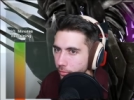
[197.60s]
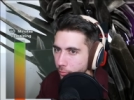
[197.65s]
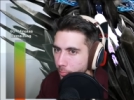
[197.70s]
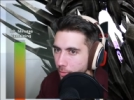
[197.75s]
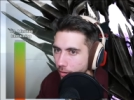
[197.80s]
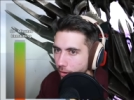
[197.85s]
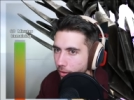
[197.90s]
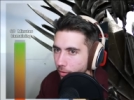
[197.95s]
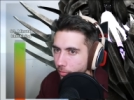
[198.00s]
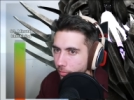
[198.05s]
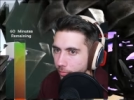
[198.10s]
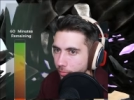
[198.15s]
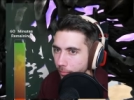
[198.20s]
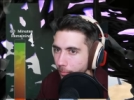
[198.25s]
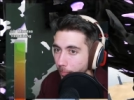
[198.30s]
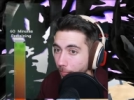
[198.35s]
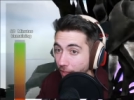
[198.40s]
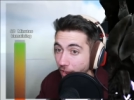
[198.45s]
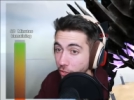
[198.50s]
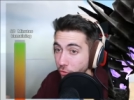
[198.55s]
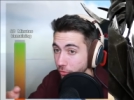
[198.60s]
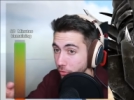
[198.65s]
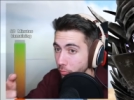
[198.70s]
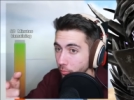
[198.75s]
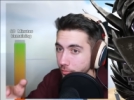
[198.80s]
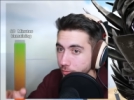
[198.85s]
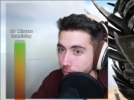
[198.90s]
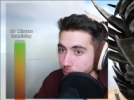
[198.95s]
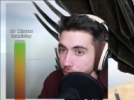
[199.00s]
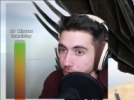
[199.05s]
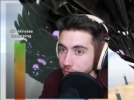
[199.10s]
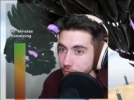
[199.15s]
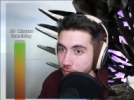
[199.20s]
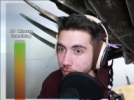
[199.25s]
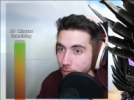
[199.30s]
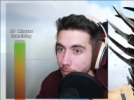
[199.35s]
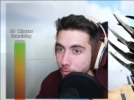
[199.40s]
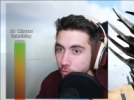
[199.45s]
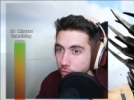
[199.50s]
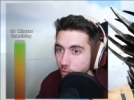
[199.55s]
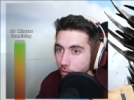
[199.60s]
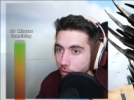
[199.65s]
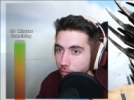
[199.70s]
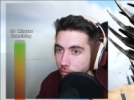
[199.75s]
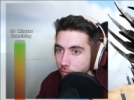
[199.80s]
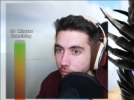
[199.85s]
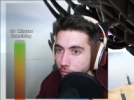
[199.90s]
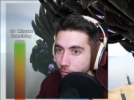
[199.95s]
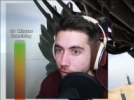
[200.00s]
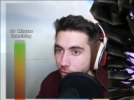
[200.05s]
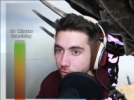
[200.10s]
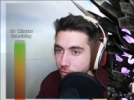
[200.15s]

a little bit of health. Actually doing some decent damage now. They're